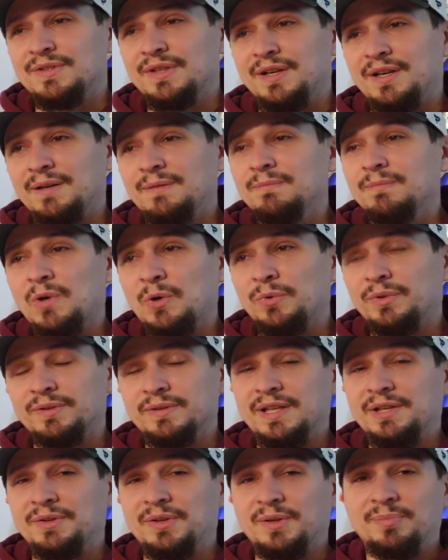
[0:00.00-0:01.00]

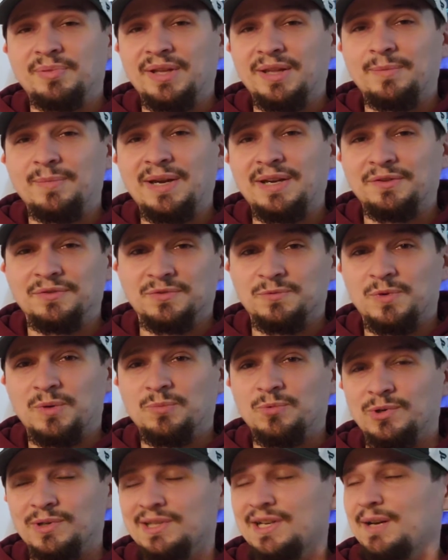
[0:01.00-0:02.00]
They only play the Bengals one
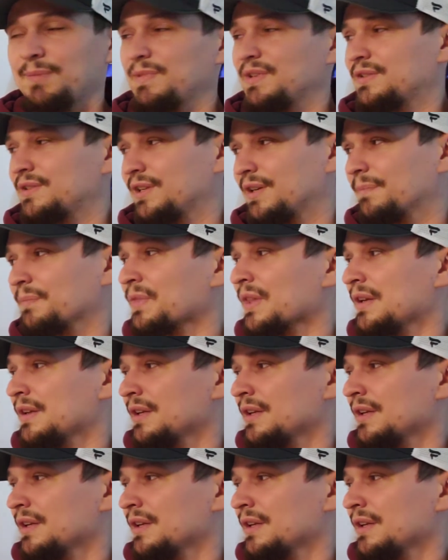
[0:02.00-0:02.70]
more time this year.